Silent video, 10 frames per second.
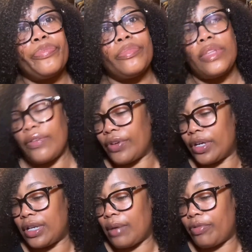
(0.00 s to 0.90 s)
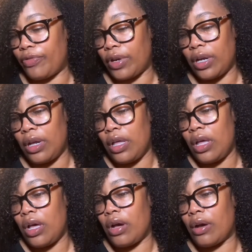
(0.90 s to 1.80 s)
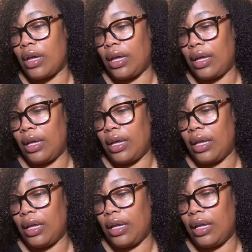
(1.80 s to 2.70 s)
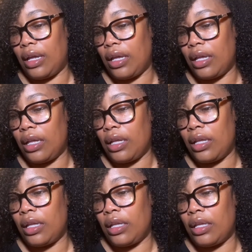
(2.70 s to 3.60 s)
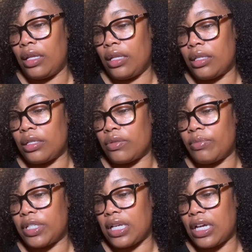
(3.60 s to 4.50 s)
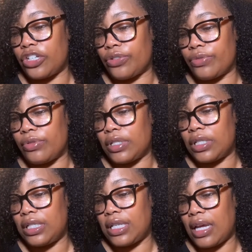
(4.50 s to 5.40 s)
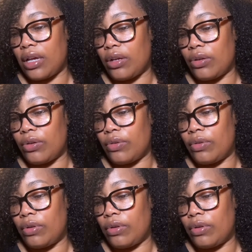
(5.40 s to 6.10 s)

Never heard that before. Okay. This will massage your roots and detangle